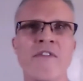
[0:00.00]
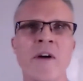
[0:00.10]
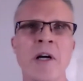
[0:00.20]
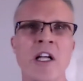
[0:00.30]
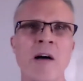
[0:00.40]

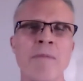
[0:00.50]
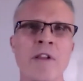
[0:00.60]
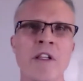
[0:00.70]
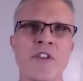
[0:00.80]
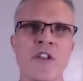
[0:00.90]
from a
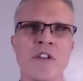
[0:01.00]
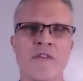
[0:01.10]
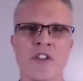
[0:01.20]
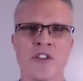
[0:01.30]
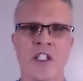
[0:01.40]
couple of
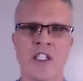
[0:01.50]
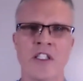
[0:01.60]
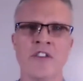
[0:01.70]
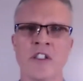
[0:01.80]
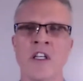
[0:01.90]

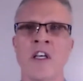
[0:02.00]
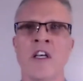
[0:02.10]
universities